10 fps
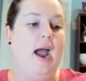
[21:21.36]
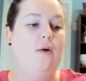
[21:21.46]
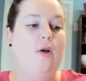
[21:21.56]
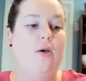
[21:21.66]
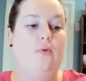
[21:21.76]
I
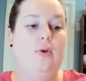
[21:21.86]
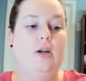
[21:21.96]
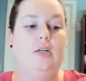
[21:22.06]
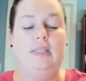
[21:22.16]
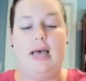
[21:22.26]
wrote on
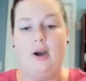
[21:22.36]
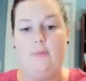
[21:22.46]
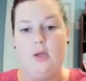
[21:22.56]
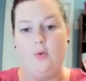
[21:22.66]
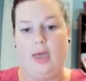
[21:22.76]
here cider
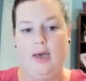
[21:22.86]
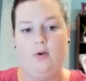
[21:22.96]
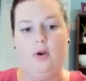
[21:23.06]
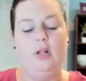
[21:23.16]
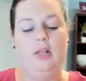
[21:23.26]
mill
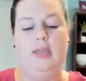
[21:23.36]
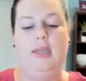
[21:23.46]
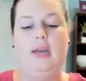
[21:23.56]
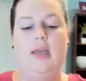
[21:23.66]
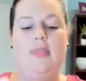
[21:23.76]
counter
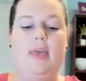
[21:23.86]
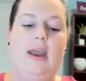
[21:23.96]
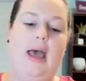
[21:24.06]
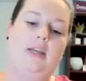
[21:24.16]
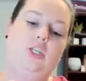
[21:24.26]
clean, and then
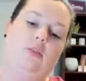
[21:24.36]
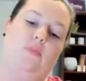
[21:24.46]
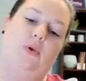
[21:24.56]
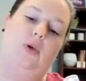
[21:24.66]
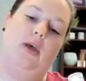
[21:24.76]
I
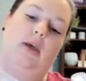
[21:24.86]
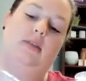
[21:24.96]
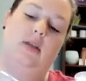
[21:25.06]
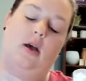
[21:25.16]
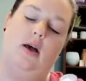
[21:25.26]
just
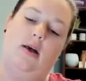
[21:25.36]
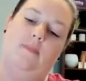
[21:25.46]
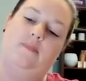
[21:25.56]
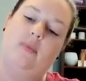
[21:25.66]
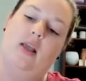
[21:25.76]
put
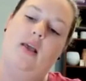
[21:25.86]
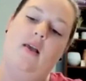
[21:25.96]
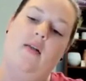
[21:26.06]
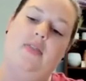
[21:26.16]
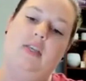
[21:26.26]

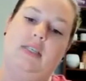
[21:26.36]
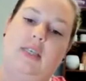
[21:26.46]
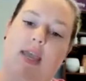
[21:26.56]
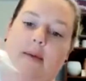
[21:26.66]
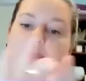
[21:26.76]
this
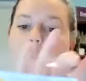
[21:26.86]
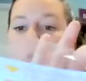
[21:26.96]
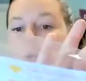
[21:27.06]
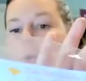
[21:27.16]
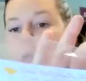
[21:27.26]

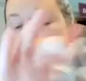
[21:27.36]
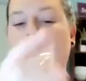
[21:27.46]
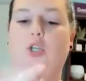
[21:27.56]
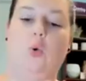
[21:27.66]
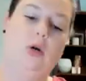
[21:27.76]
sample is